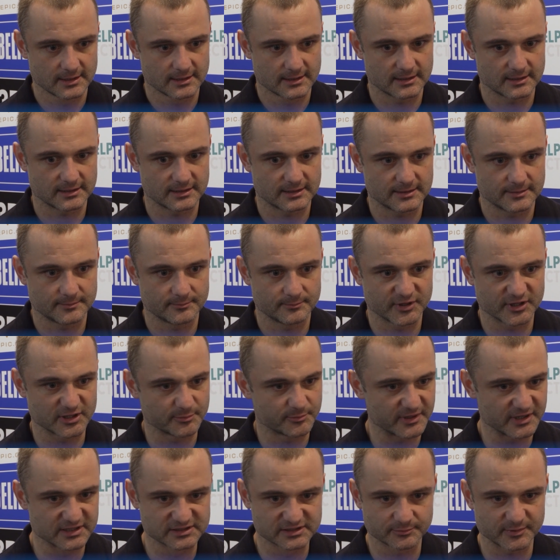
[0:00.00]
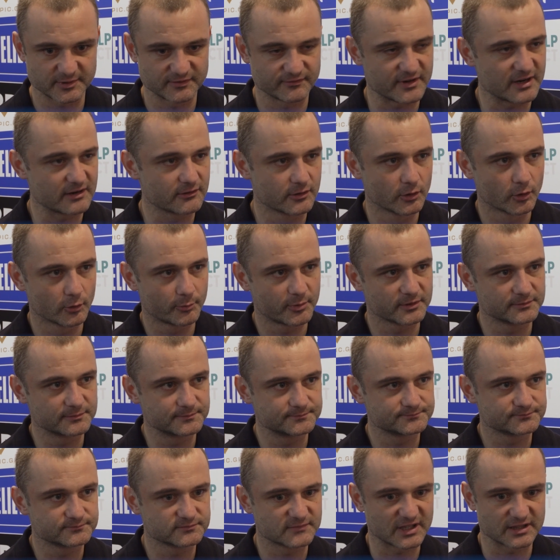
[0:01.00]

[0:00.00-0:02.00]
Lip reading: But the players have been very open.